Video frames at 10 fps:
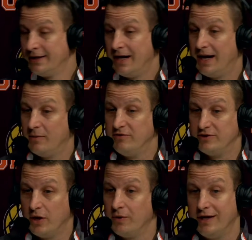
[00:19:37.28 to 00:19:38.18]
Uh, we've
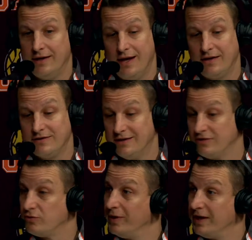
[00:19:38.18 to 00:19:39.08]
shown it, and actually
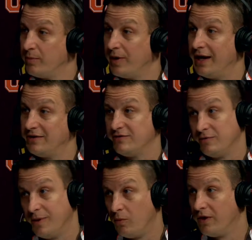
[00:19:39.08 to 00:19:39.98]
this week in practice has
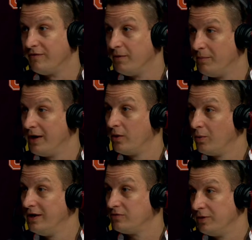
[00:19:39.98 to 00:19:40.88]
been one of the better
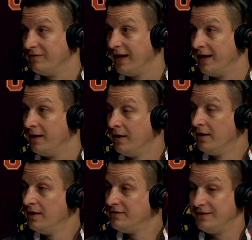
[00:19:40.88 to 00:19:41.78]
weeks we've had
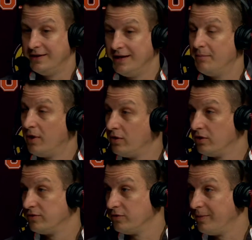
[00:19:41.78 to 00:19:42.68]
seeing that ball go
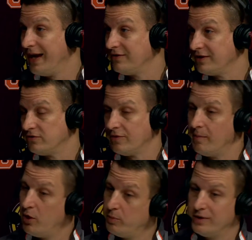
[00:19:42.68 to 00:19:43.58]
through the basket. So I'm
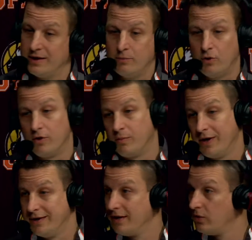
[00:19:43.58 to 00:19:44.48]
hoping that we're going to
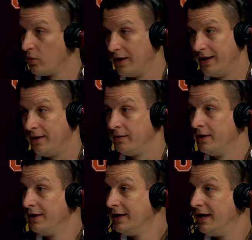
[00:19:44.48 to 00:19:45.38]
break that door down
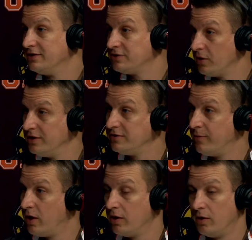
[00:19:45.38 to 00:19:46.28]
uh, starting
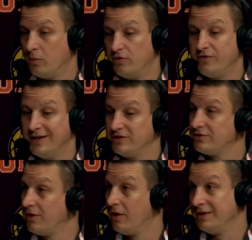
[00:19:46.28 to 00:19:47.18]
tomorrow, and we'll finish
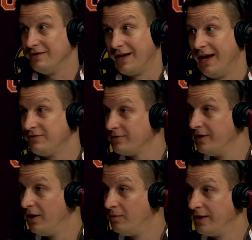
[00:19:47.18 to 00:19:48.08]
strong in these last three
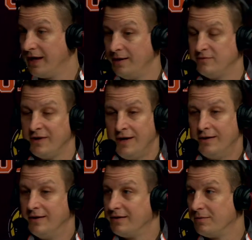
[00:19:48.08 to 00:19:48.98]
home games.
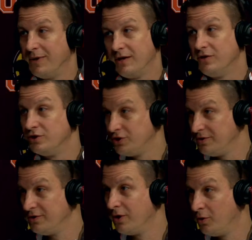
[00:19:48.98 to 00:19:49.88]
Nothing better than
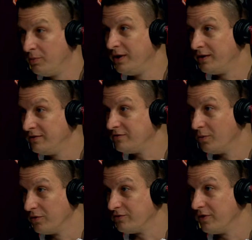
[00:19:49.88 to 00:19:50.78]
shooting your home building, so
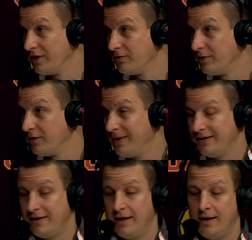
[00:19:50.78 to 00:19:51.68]
yeah. we're certainly thrilled about
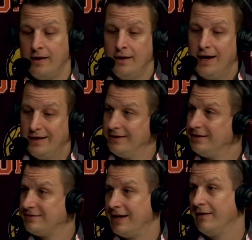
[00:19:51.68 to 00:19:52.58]
that. And then
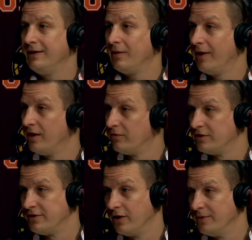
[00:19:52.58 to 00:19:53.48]
just carry that right over to
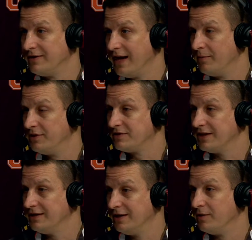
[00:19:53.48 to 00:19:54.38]
tournament time and just
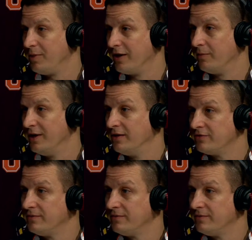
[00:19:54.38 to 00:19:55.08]
continue to play our best.